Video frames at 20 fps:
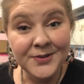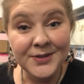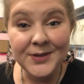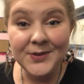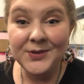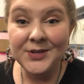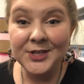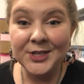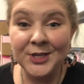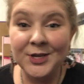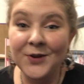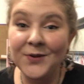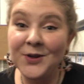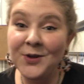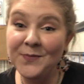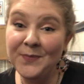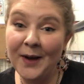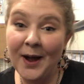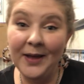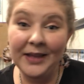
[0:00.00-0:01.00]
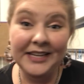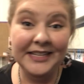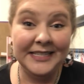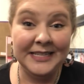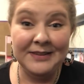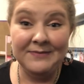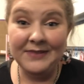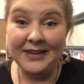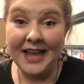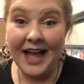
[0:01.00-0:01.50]
so just know you'll probably
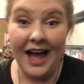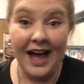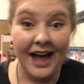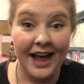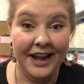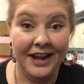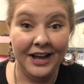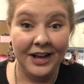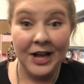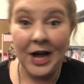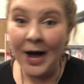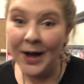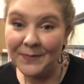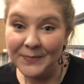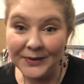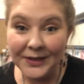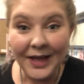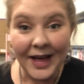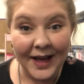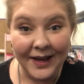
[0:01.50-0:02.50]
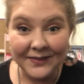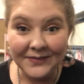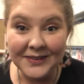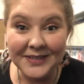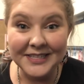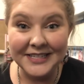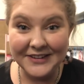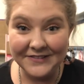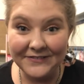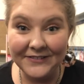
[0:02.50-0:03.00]
see me on a couple
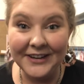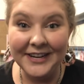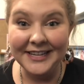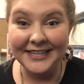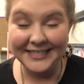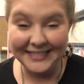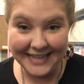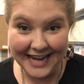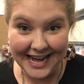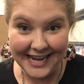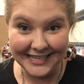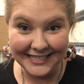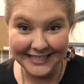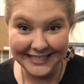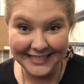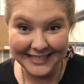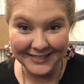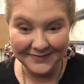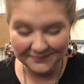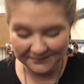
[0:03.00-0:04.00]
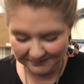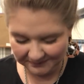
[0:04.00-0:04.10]
of different days.